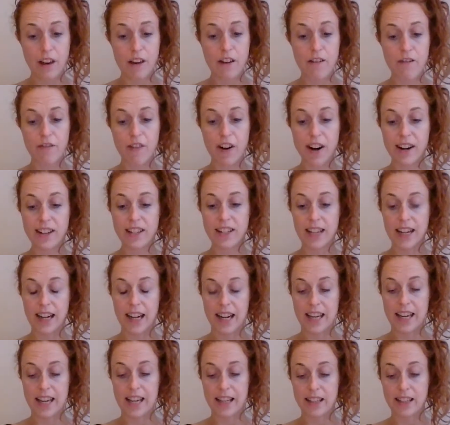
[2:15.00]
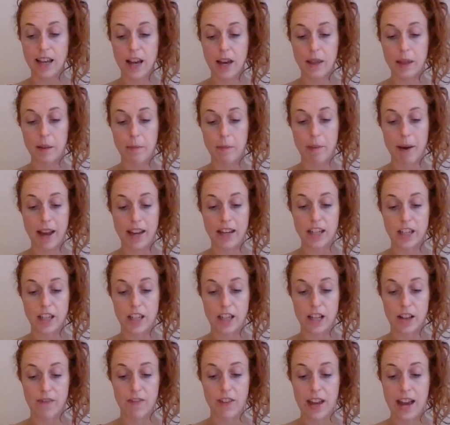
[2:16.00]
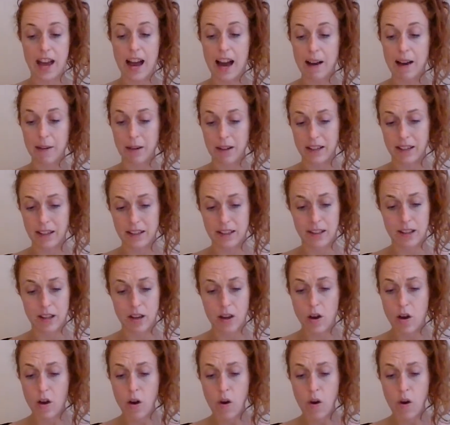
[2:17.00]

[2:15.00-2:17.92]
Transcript: Frantically, he turned the pages of the atlas.